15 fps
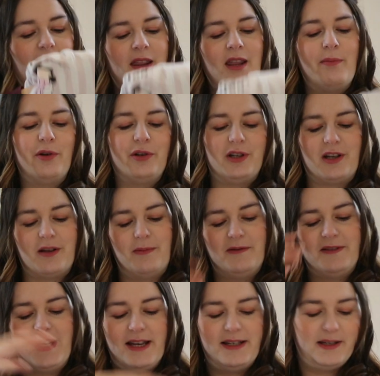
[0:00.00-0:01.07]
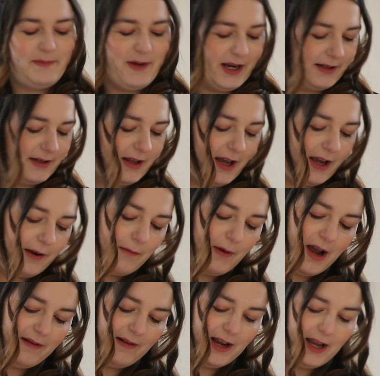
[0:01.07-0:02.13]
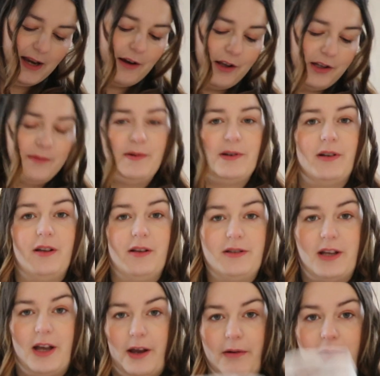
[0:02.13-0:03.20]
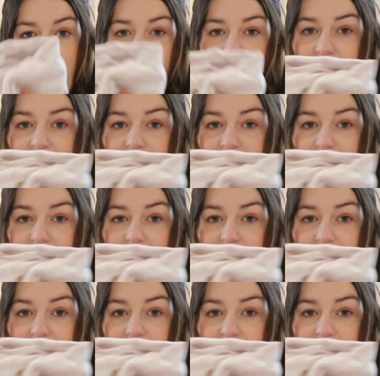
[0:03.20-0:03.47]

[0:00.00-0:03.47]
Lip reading: They bought it a couple of sizes big so that I can wear it in hospital, so